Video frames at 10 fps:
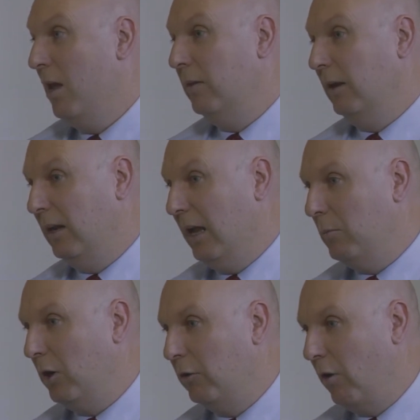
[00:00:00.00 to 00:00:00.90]
The cloud
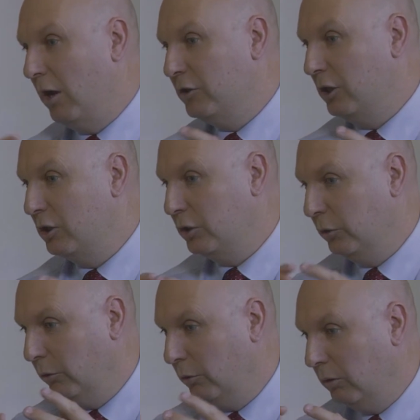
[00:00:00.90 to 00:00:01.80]
migration
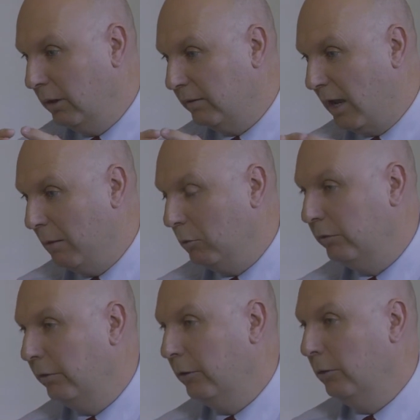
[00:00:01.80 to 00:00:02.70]
tool is able
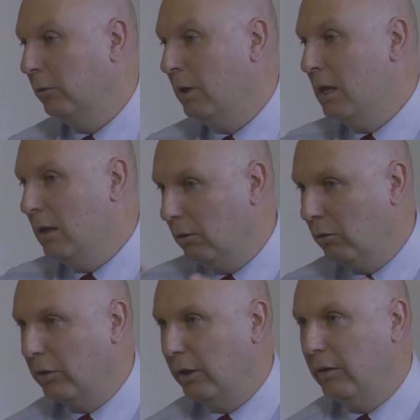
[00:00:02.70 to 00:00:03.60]
to
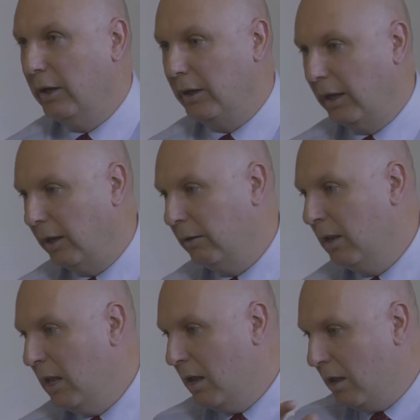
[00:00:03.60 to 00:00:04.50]
look at,
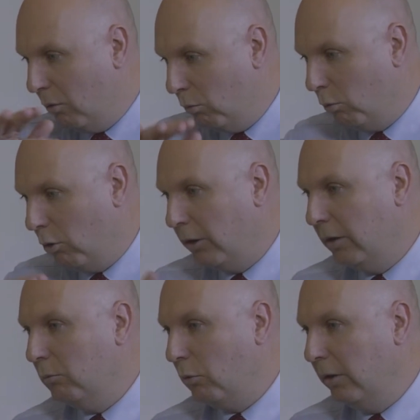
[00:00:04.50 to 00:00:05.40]

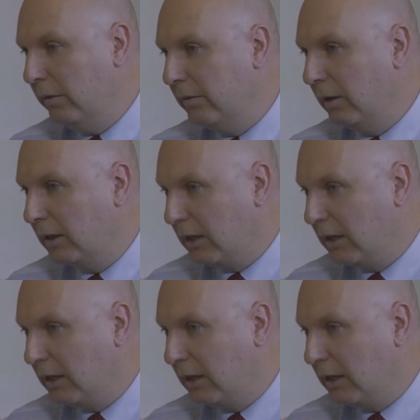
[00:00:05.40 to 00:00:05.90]
what is the